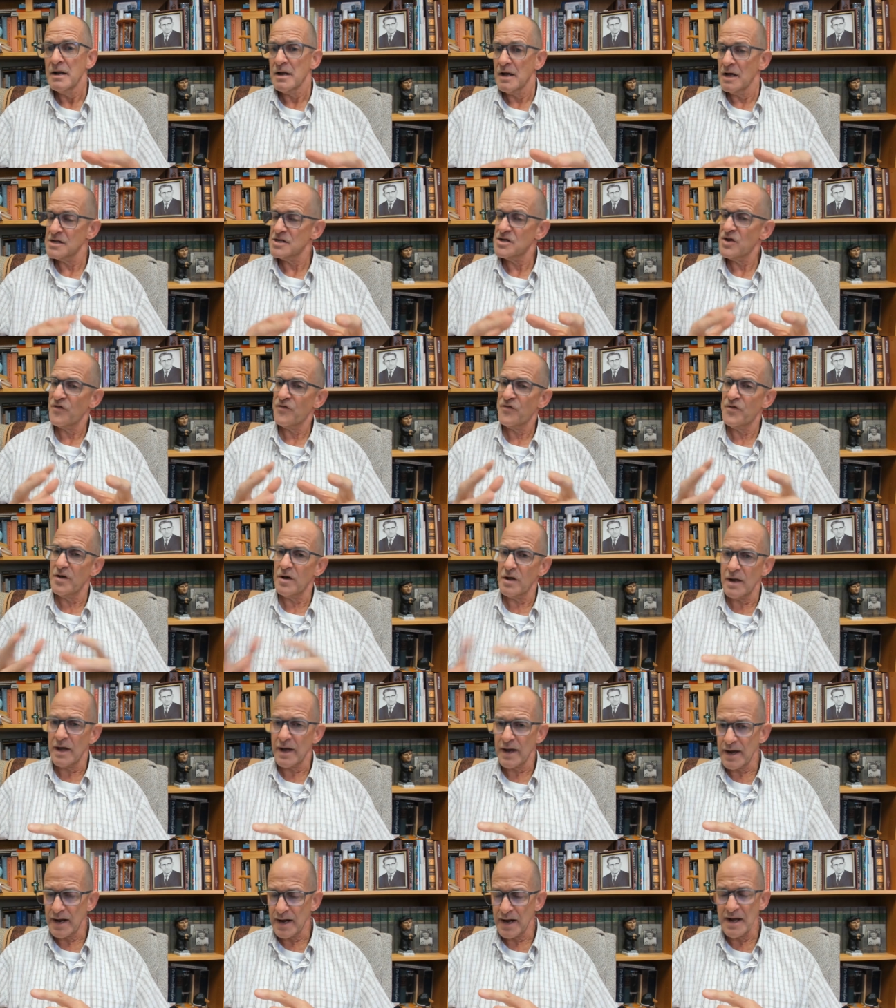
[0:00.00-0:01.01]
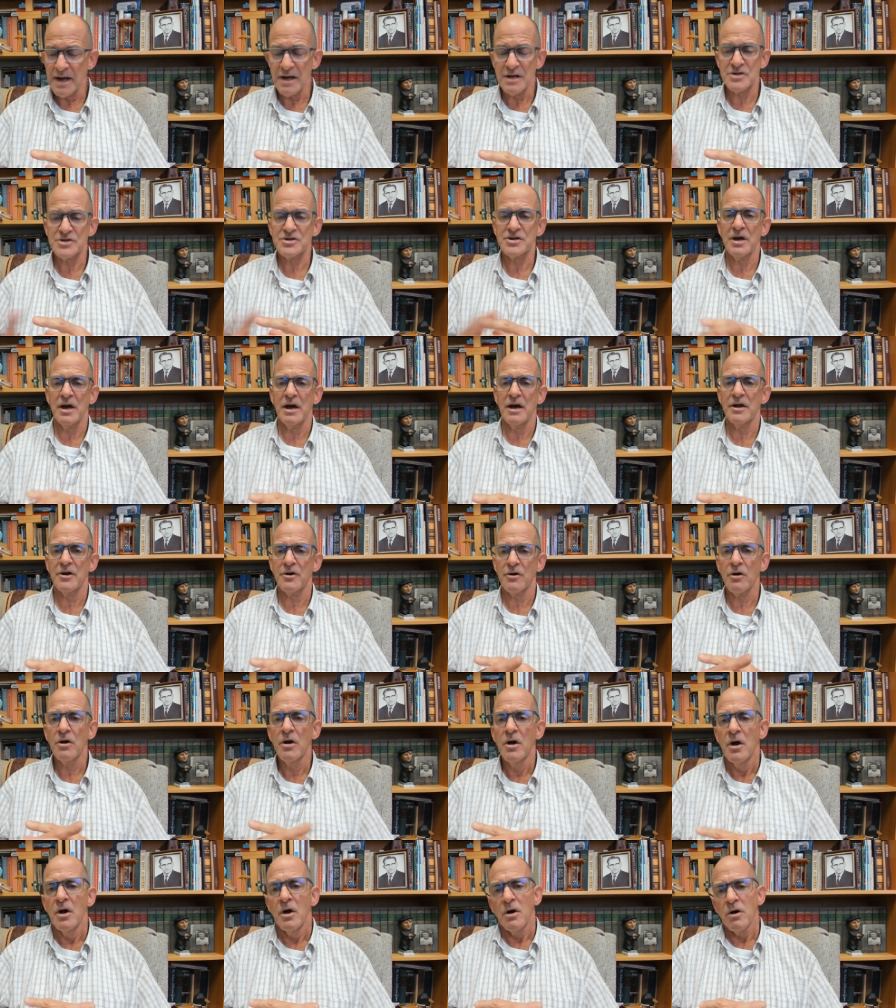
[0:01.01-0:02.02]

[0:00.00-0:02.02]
Does he feel like an outsider?